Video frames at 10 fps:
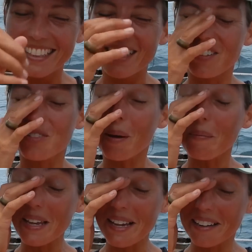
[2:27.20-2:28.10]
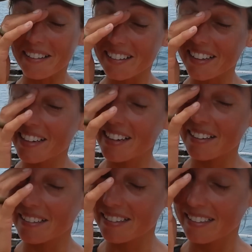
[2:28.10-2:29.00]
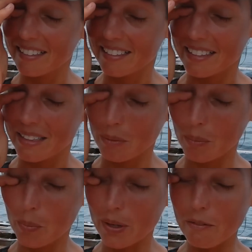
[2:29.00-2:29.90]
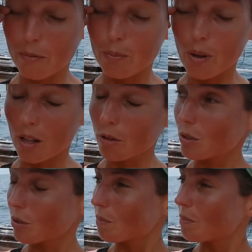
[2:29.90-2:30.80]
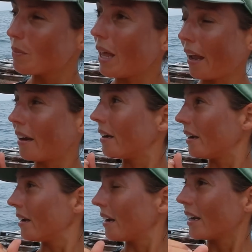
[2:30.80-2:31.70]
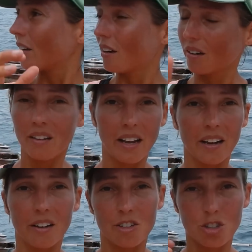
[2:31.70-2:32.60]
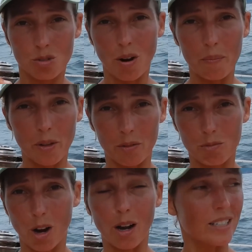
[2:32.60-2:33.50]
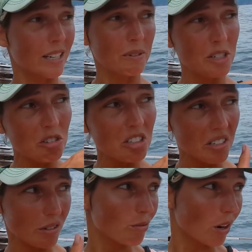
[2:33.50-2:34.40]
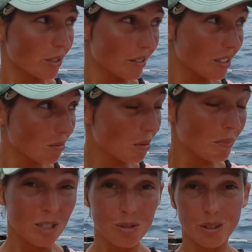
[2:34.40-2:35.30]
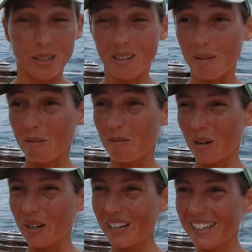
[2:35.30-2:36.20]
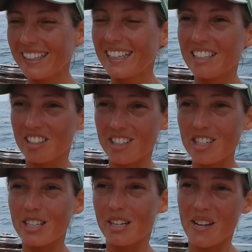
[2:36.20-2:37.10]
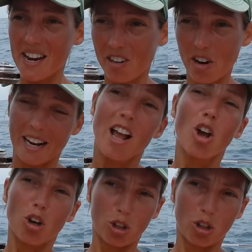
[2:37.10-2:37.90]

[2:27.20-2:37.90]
So I dropped the anchor, and we're pretty close to land, and I could hear the anchor just dropped on rocks. And we knew that there was rocks because we'd been snorkeling there before. So I just hear the anchor going like,